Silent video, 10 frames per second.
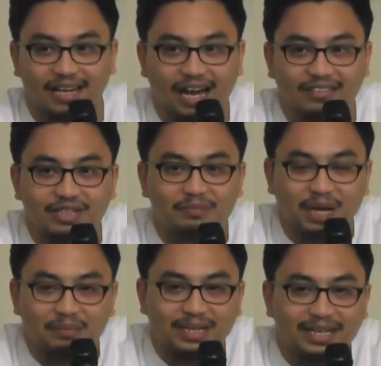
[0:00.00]
after
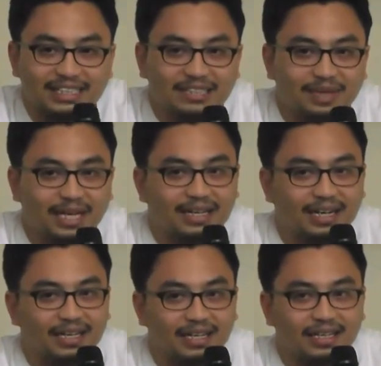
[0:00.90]
preparation by
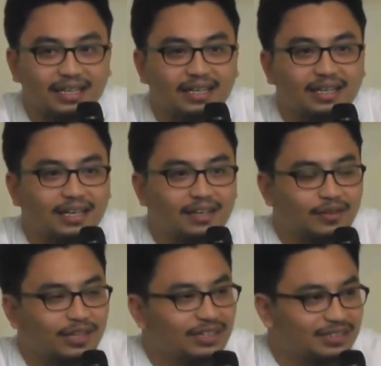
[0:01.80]
Ar-Raniri,
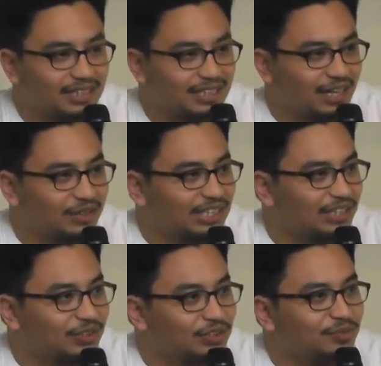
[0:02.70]
say now
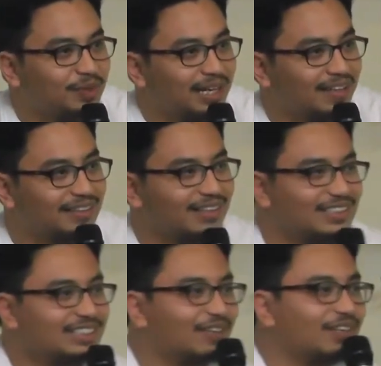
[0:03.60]
Sheikh Yusuf Makassar
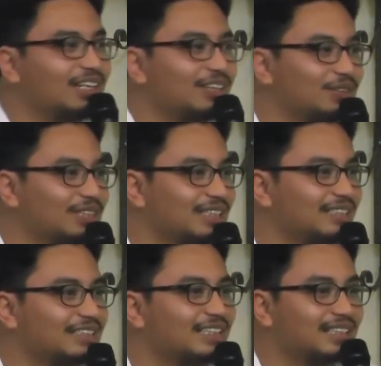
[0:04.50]
is now ready to test
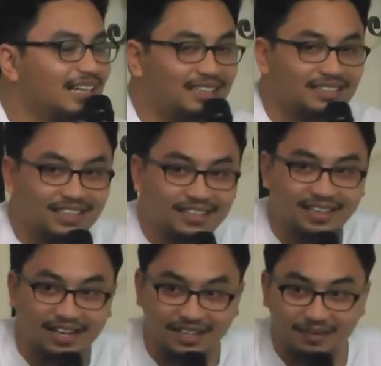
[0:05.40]
his intellect in
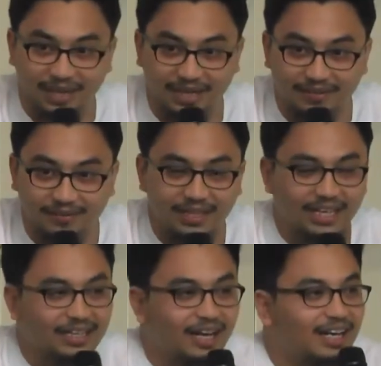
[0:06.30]
the Haramain.
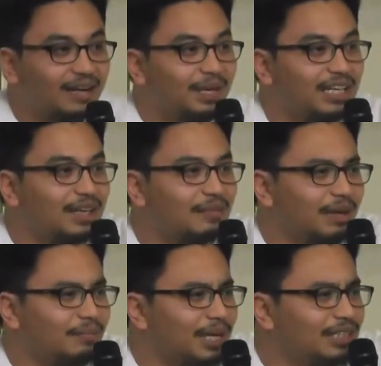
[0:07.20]
In the Haramain, he
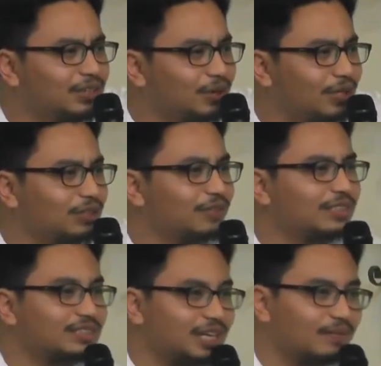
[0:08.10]
met major scholars of
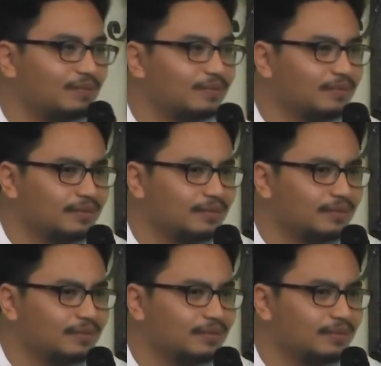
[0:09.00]
his time.